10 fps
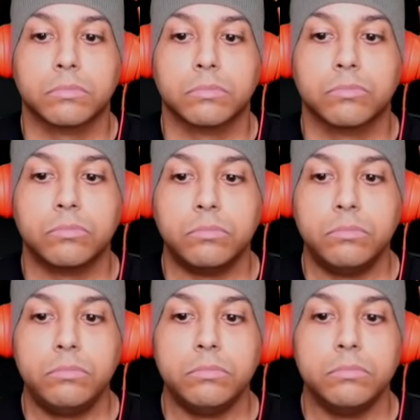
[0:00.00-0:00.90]

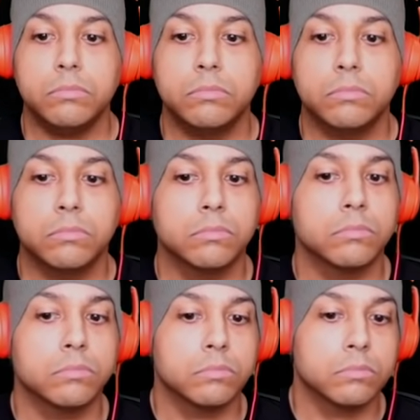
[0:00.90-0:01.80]

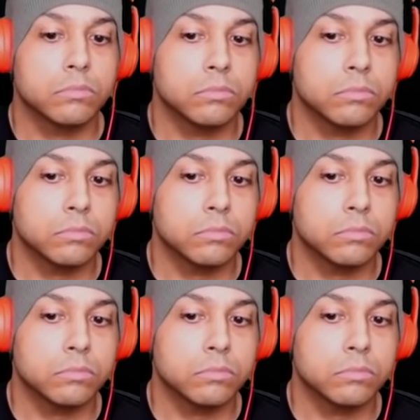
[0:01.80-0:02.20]
(no one is talking)